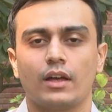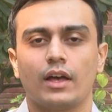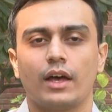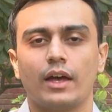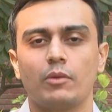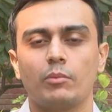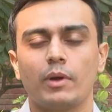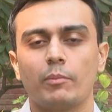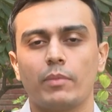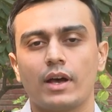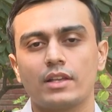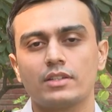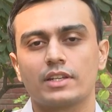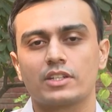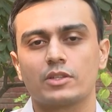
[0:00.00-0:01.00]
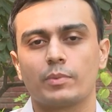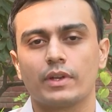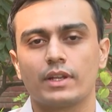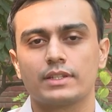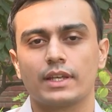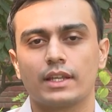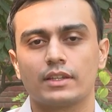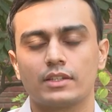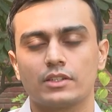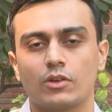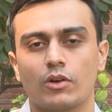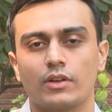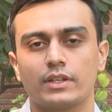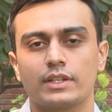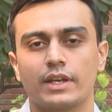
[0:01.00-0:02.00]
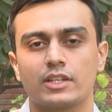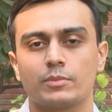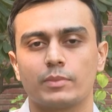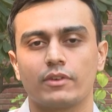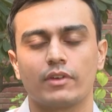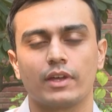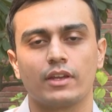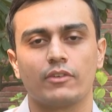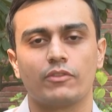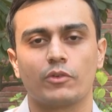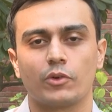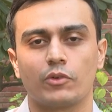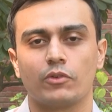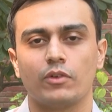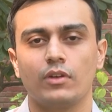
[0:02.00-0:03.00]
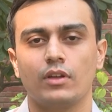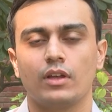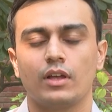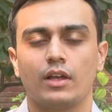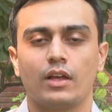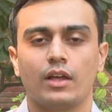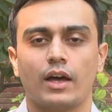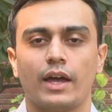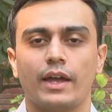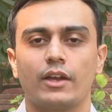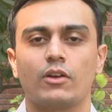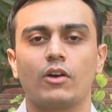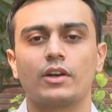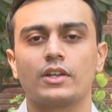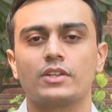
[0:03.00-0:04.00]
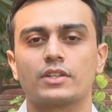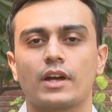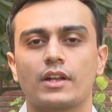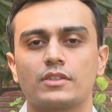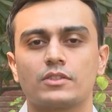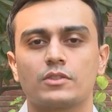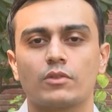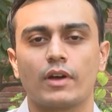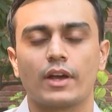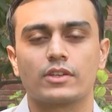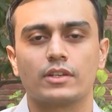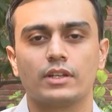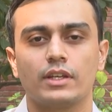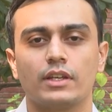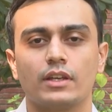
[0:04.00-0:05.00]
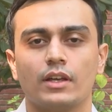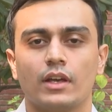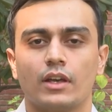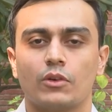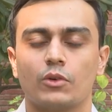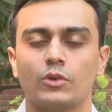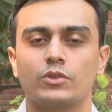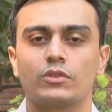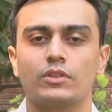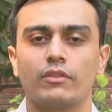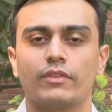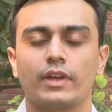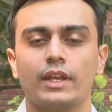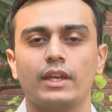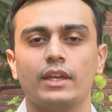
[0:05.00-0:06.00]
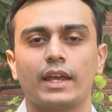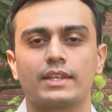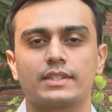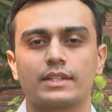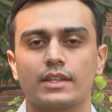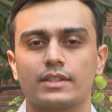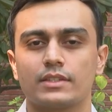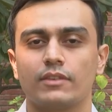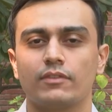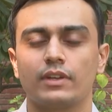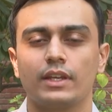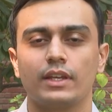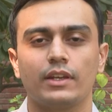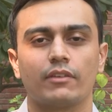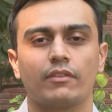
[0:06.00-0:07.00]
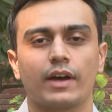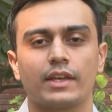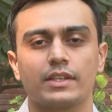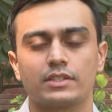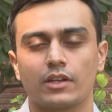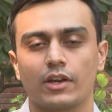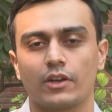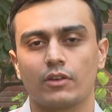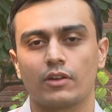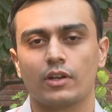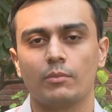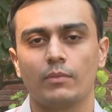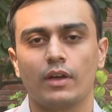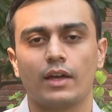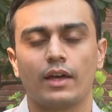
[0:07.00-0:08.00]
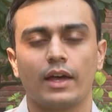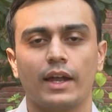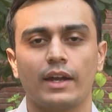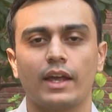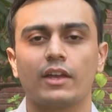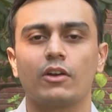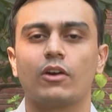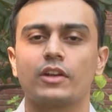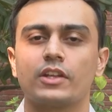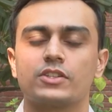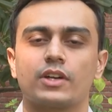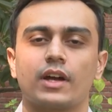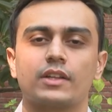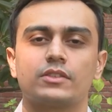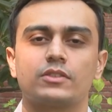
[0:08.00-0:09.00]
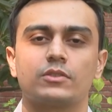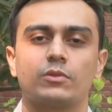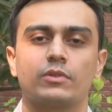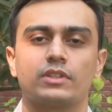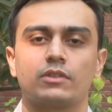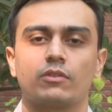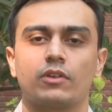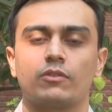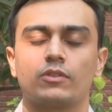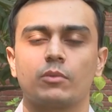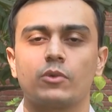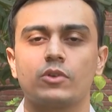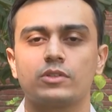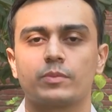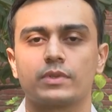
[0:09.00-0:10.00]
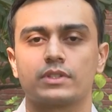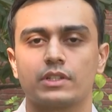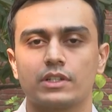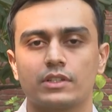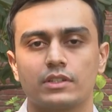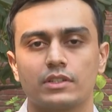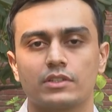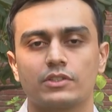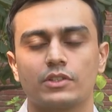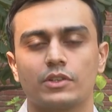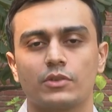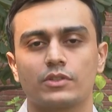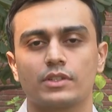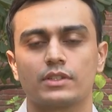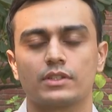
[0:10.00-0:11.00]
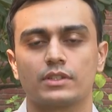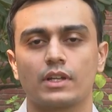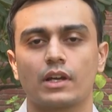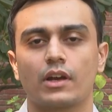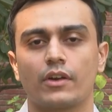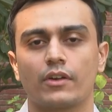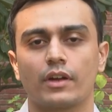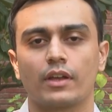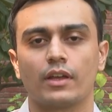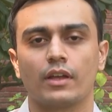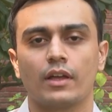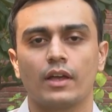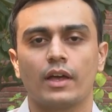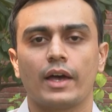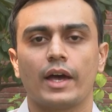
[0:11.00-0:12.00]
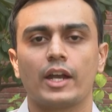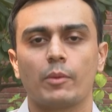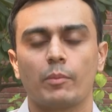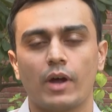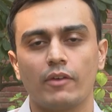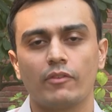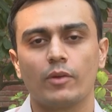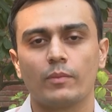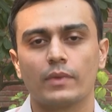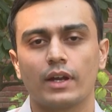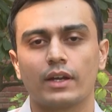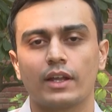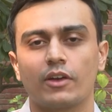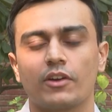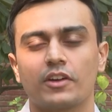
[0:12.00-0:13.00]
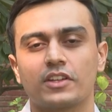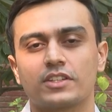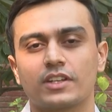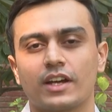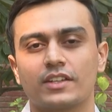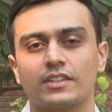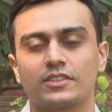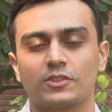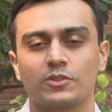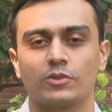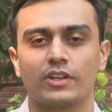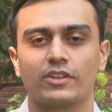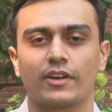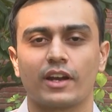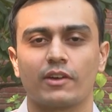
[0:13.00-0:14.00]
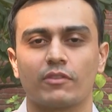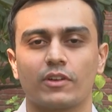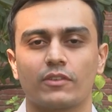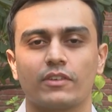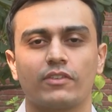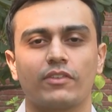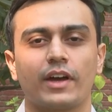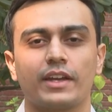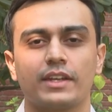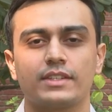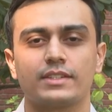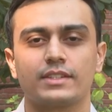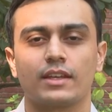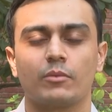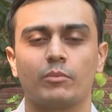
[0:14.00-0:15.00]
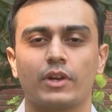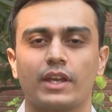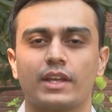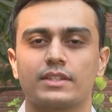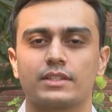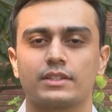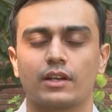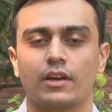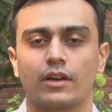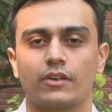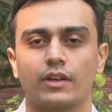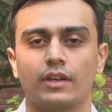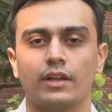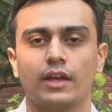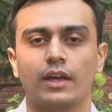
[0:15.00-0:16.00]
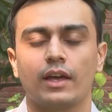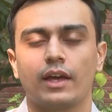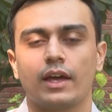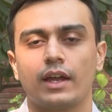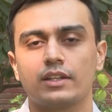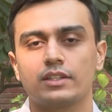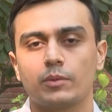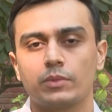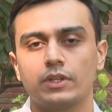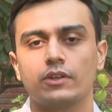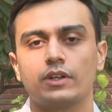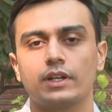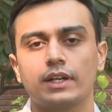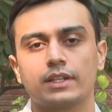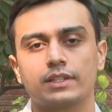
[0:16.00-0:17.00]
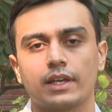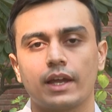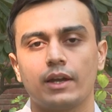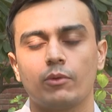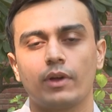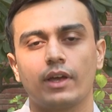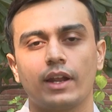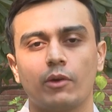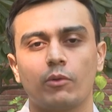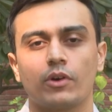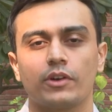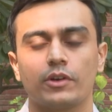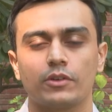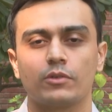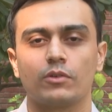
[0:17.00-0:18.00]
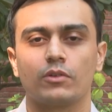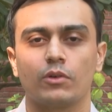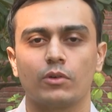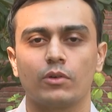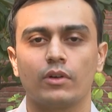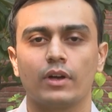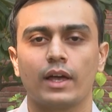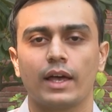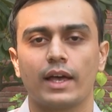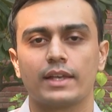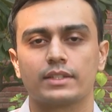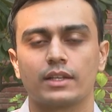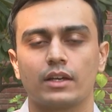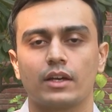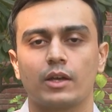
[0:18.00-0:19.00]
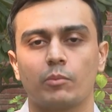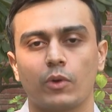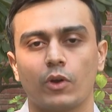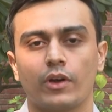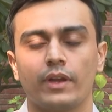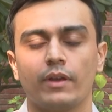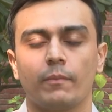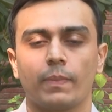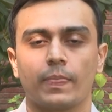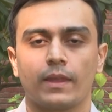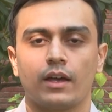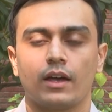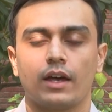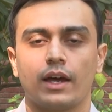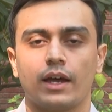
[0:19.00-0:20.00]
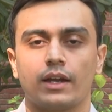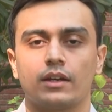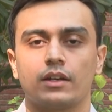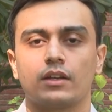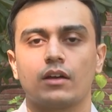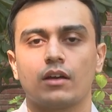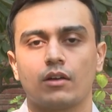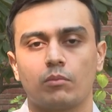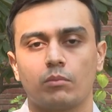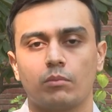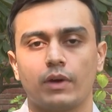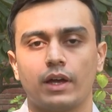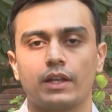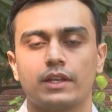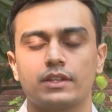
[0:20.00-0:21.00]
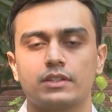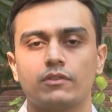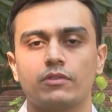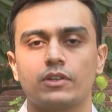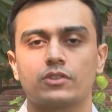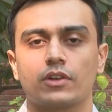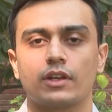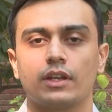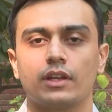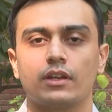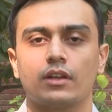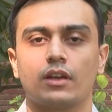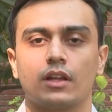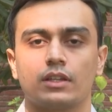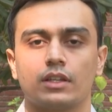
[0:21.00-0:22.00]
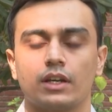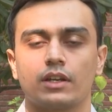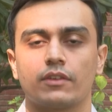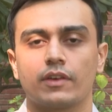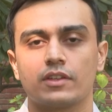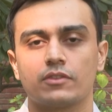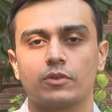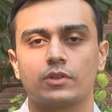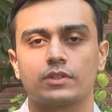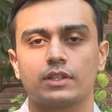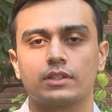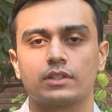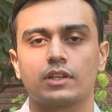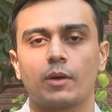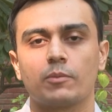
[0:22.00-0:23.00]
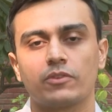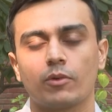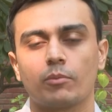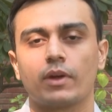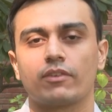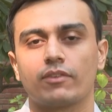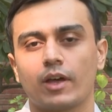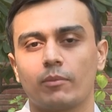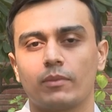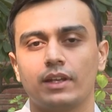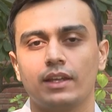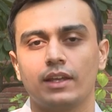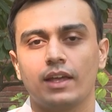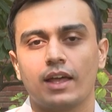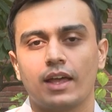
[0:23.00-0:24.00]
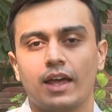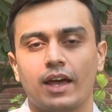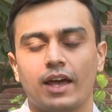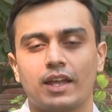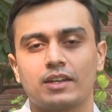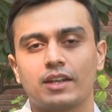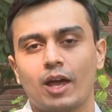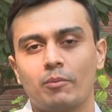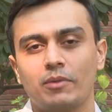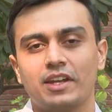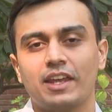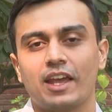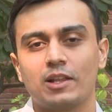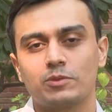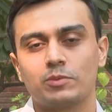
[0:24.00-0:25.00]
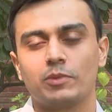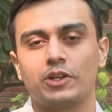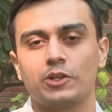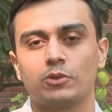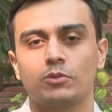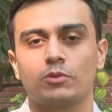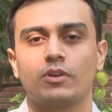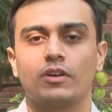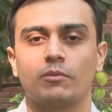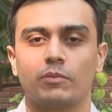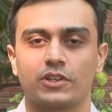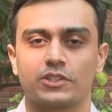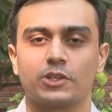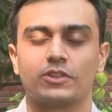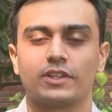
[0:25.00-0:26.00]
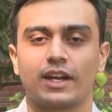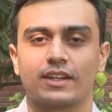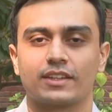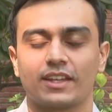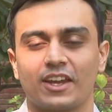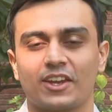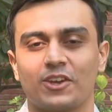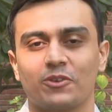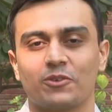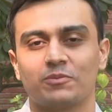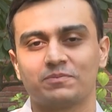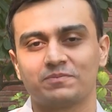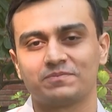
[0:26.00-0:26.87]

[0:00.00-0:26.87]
And my past experience at this college has been very fruitful. I got a chance to actually go through the very extensively revised curriculum, and I got a chance to visit one of the most prestigious institutions in the country. And apart from that, I got a chance to interact with one of the finest brains in the country and subsequently decide where I wanted to go as an employee. And my reason for joining the Defence Forces comes from my family, and Amity helps me to pursue that. Thank you.